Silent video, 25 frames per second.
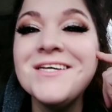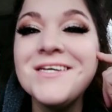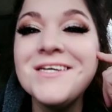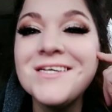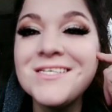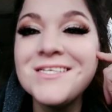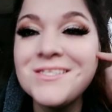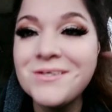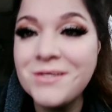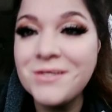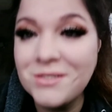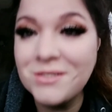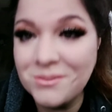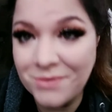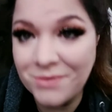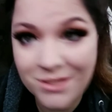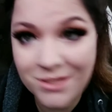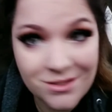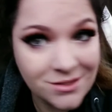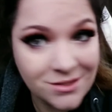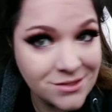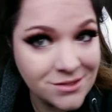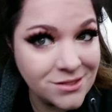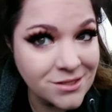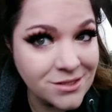So here's what
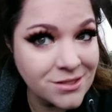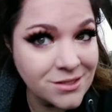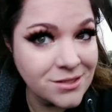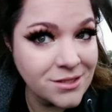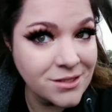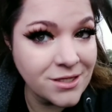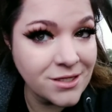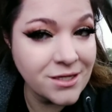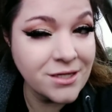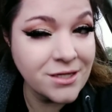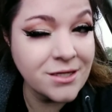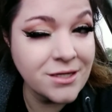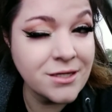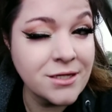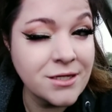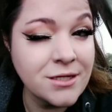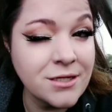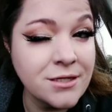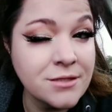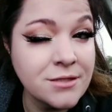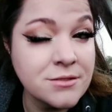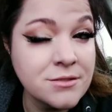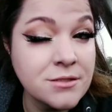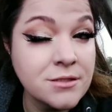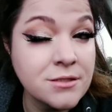it looks like.
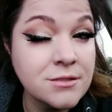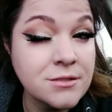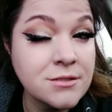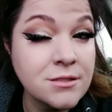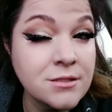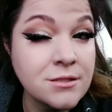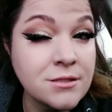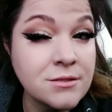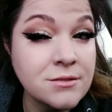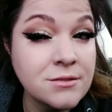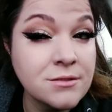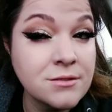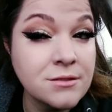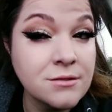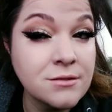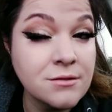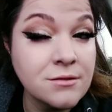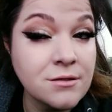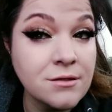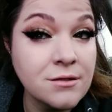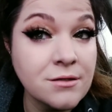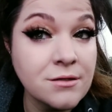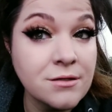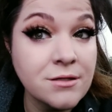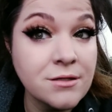And as you can see, it's still
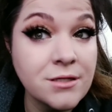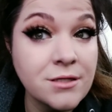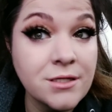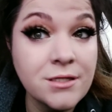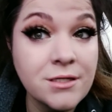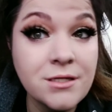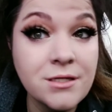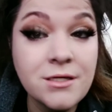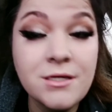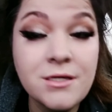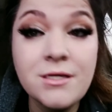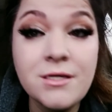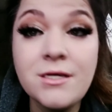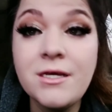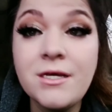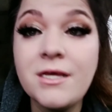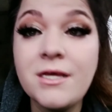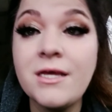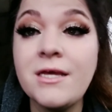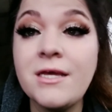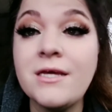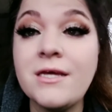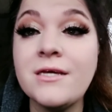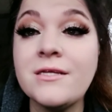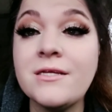on
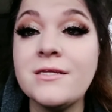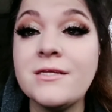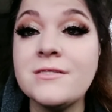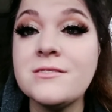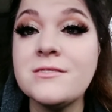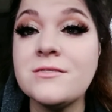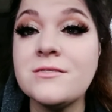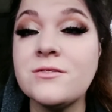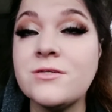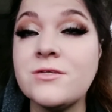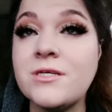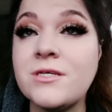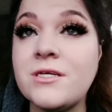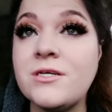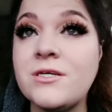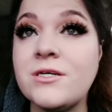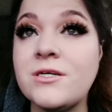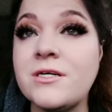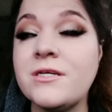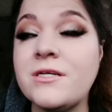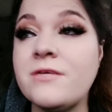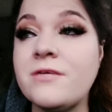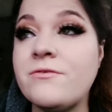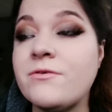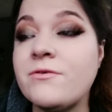and it's looking
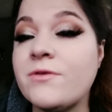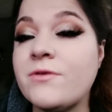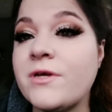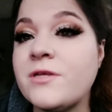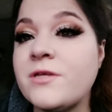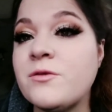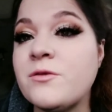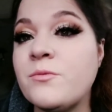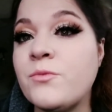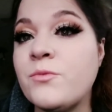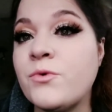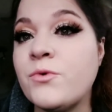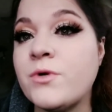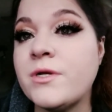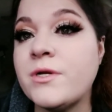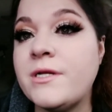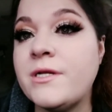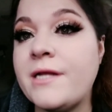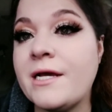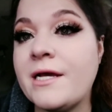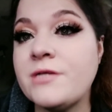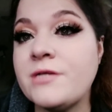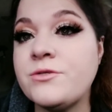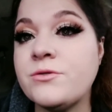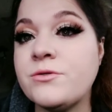good. If you like the more
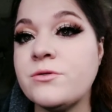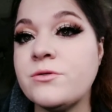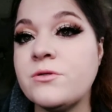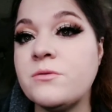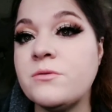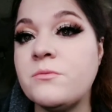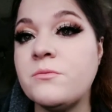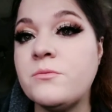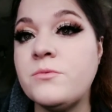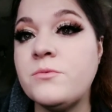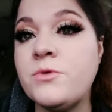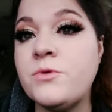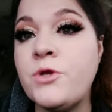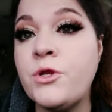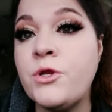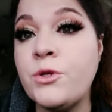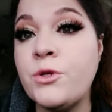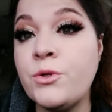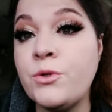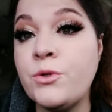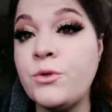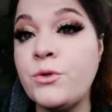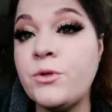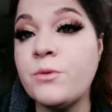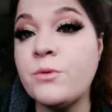natural
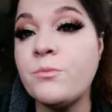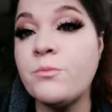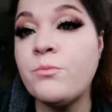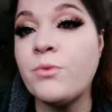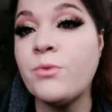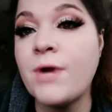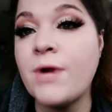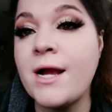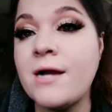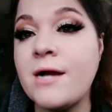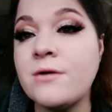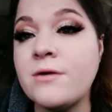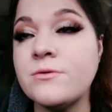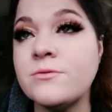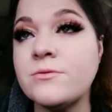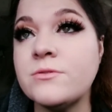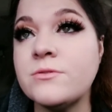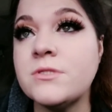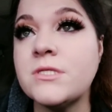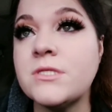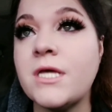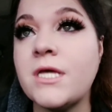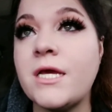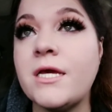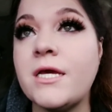nude
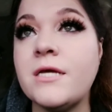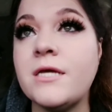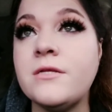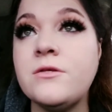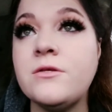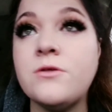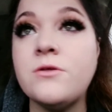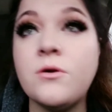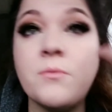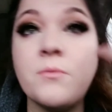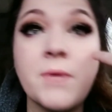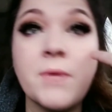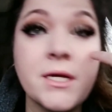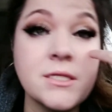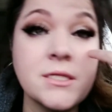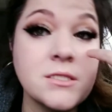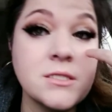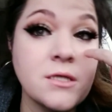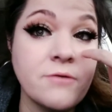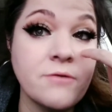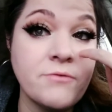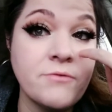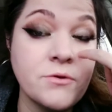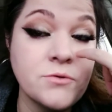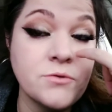browns and you don't mind
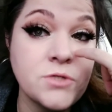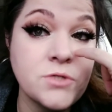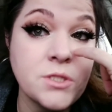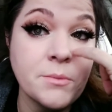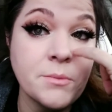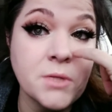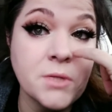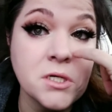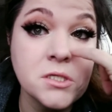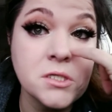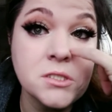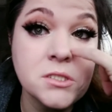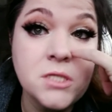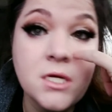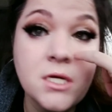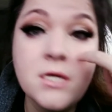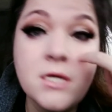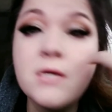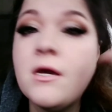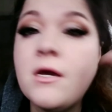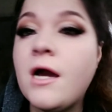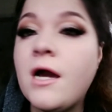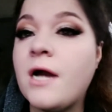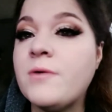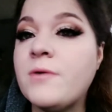a few shimmers,
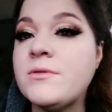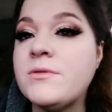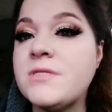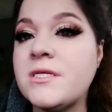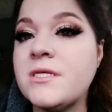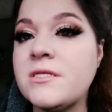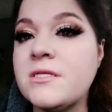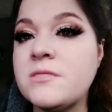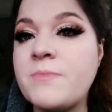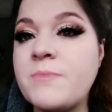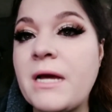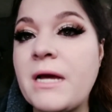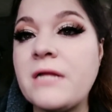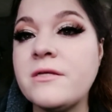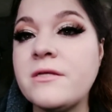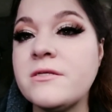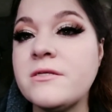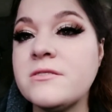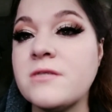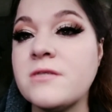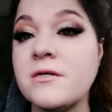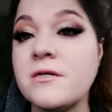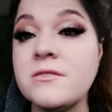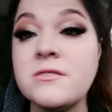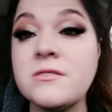I would say this palette
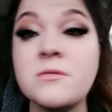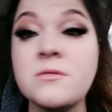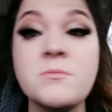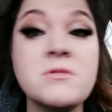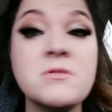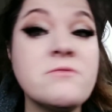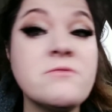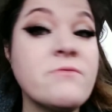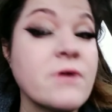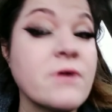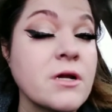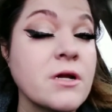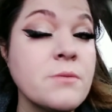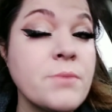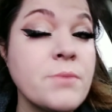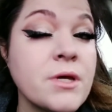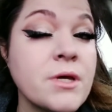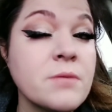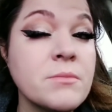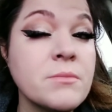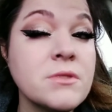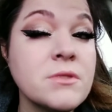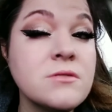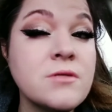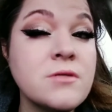is awesome. It's very
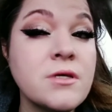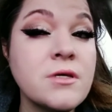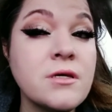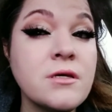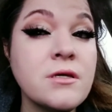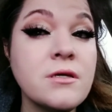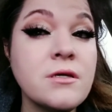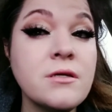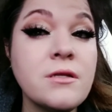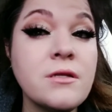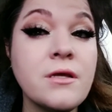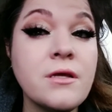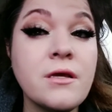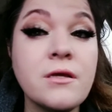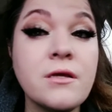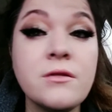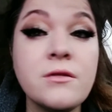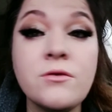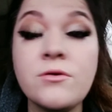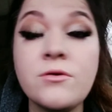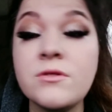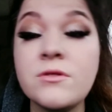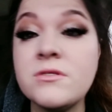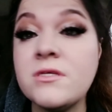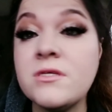pigmented and
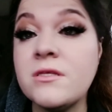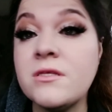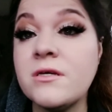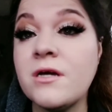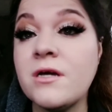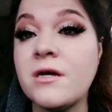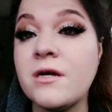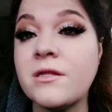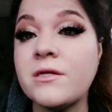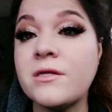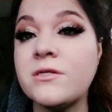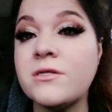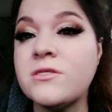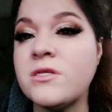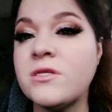you can see the colors.